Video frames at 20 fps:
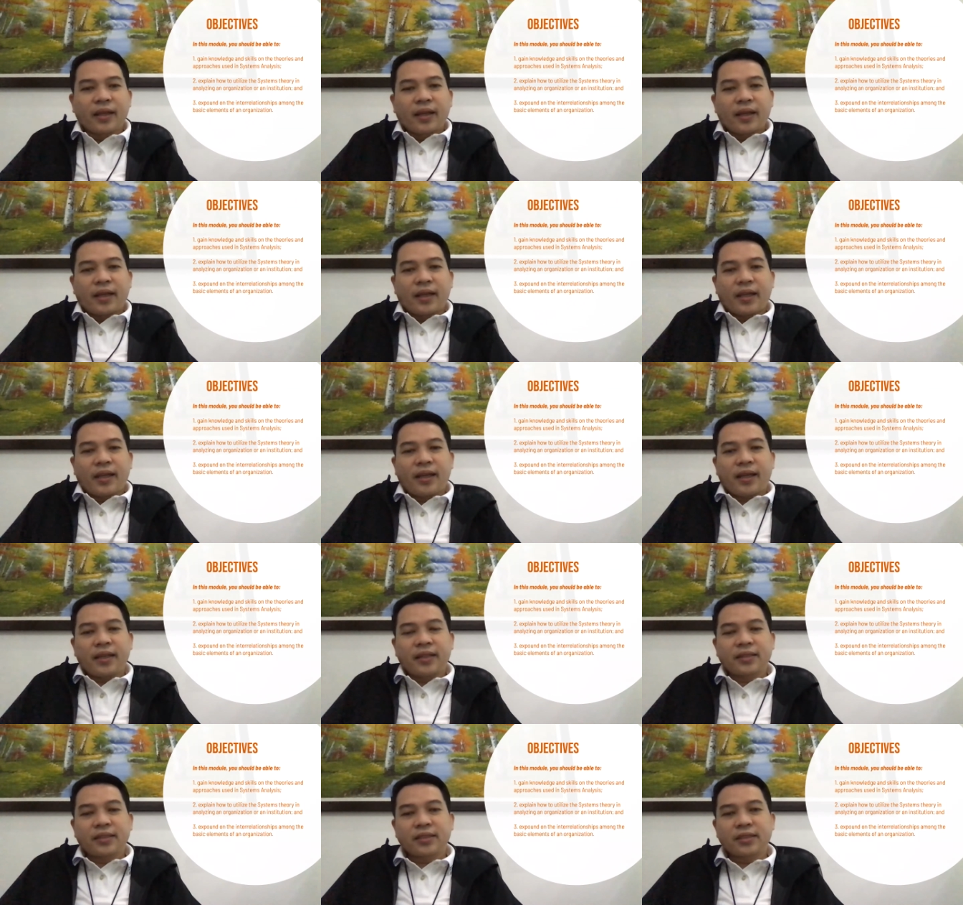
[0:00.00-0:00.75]

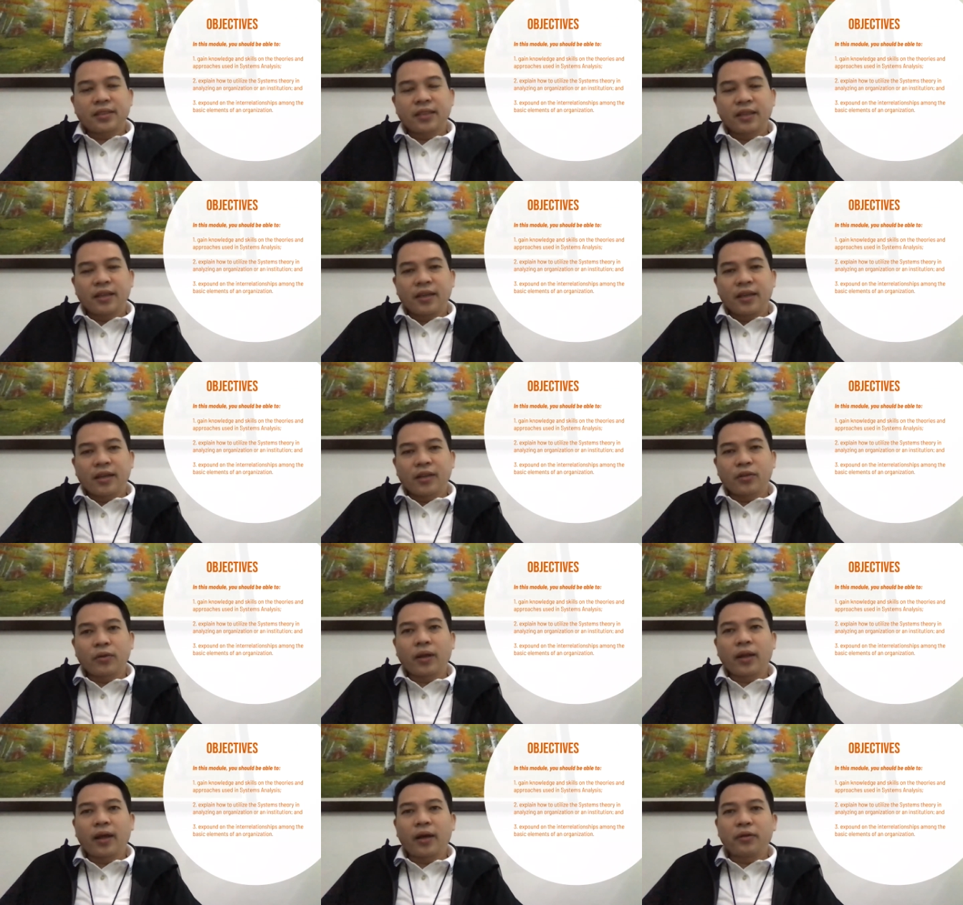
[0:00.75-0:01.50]
is
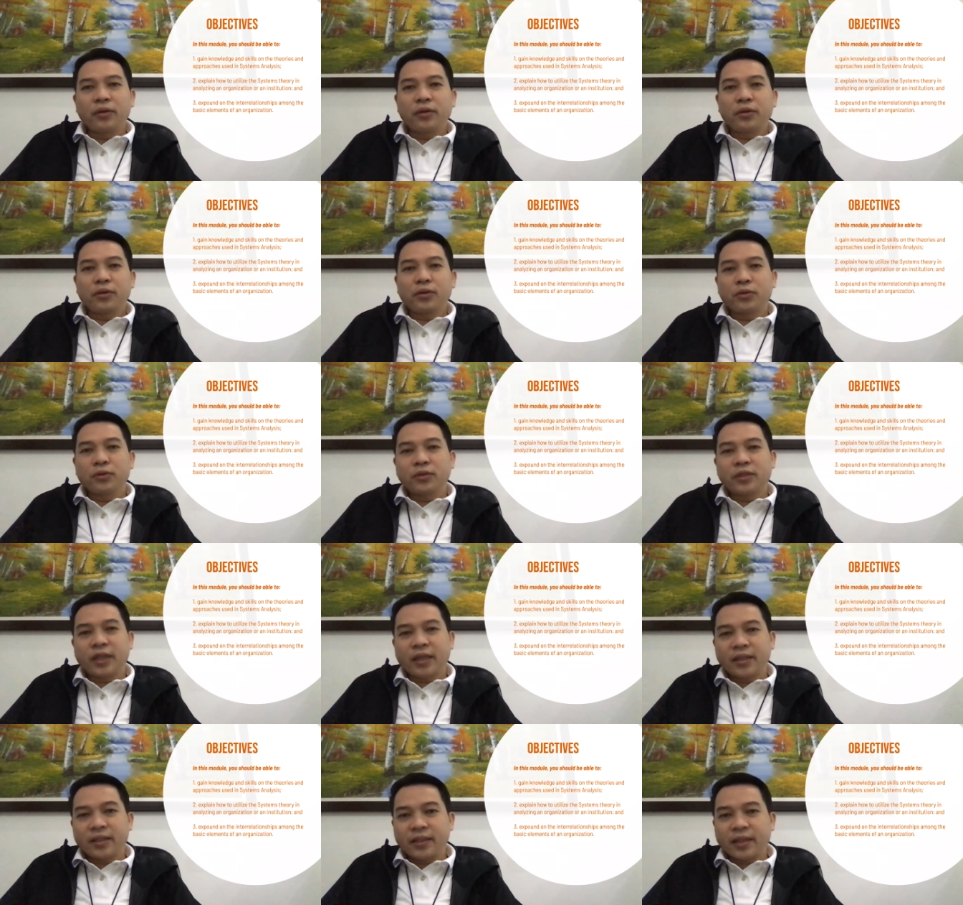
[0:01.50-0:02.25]
to allow you to
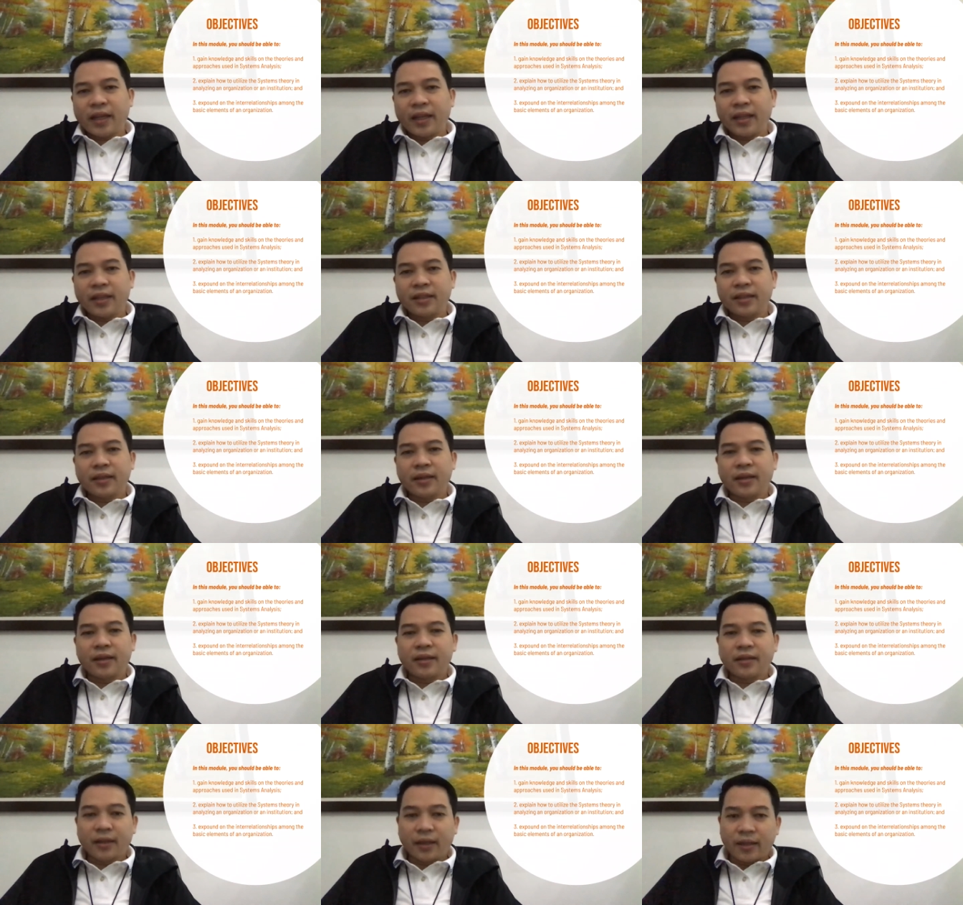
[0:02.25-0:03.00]
generate
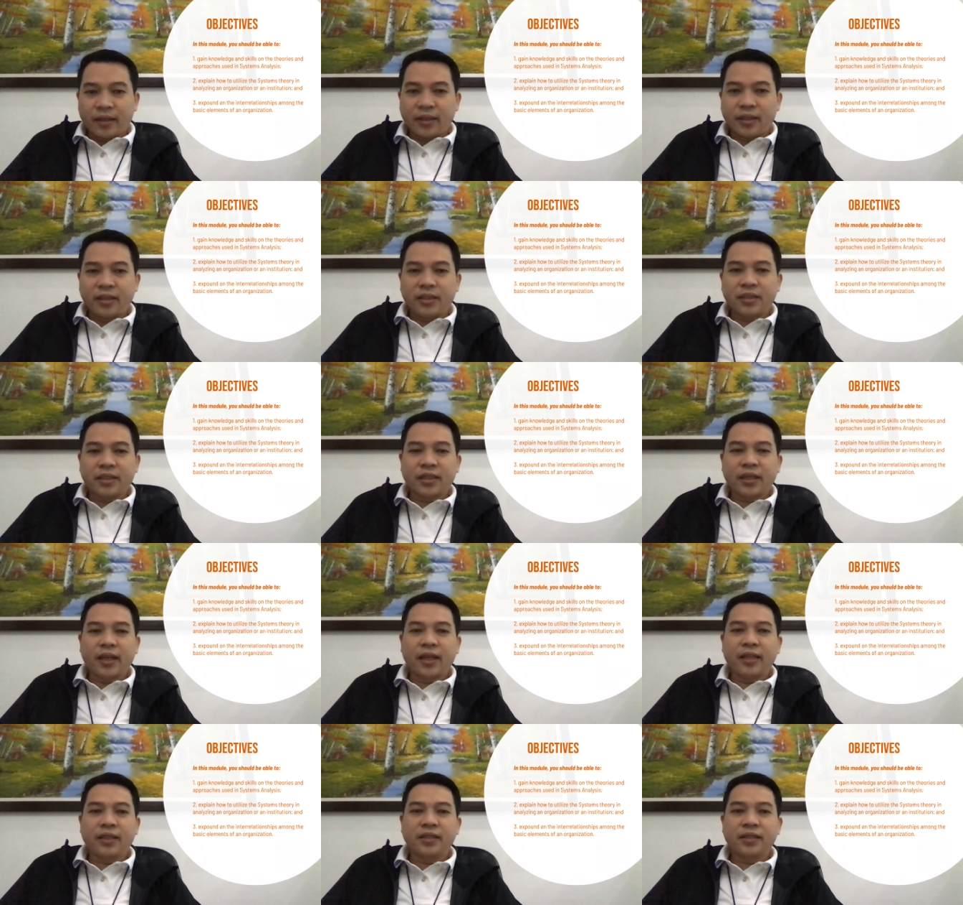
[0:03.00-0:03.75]
knowledge
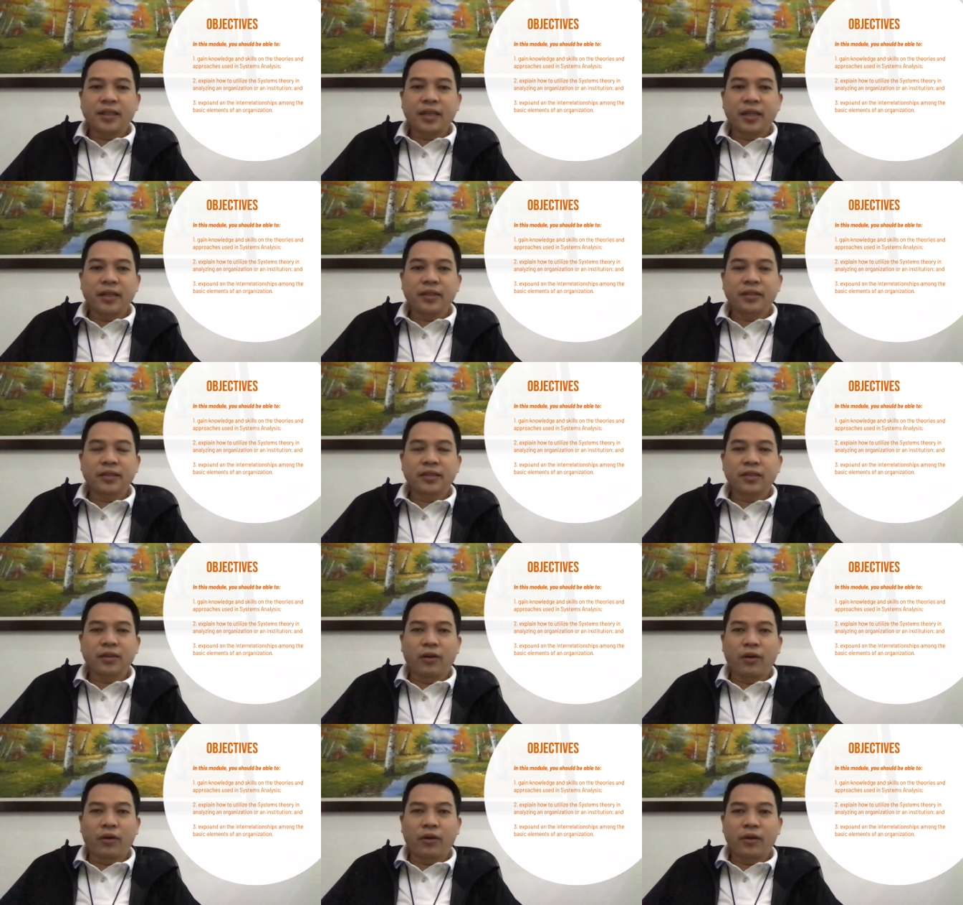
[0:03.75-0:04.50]
and skills
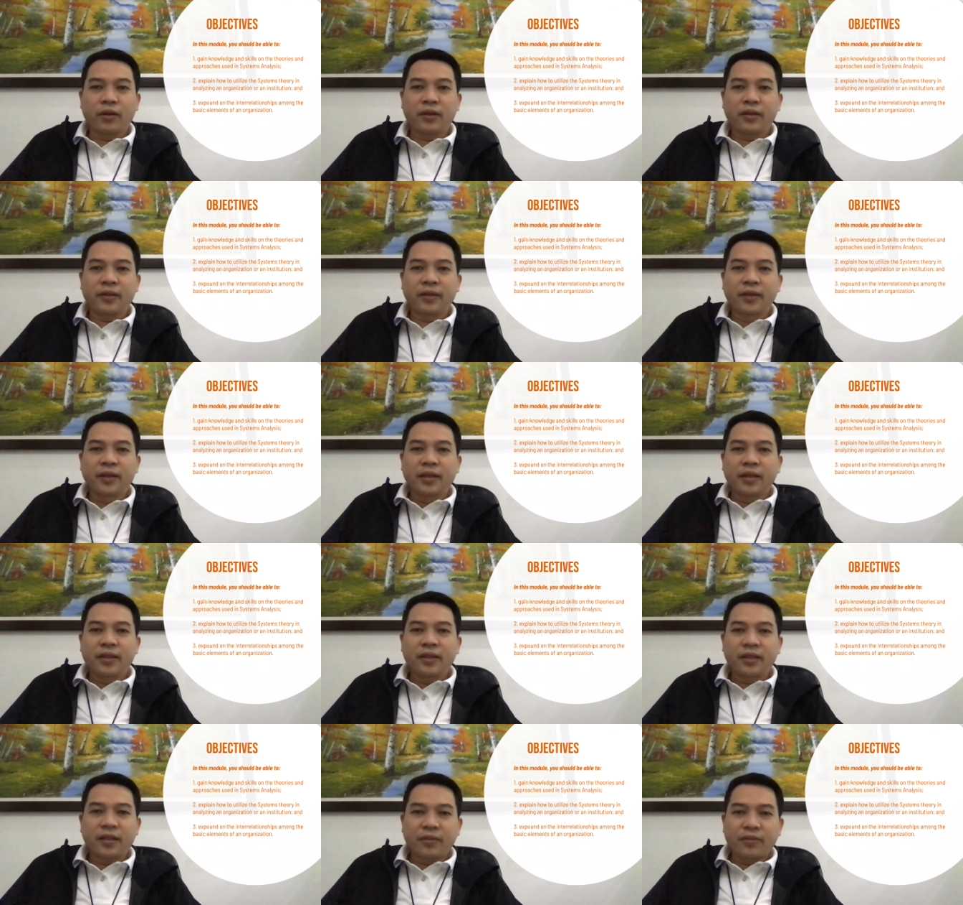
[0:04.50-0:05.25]
on
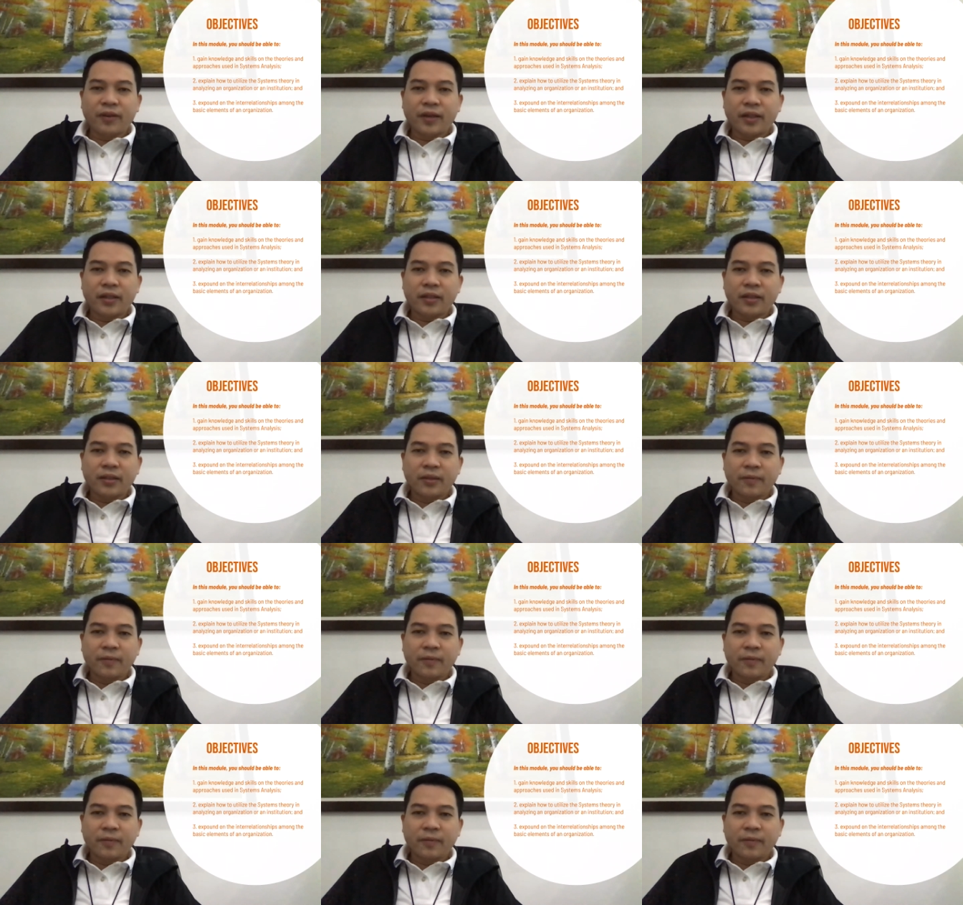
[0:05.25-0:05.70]
the different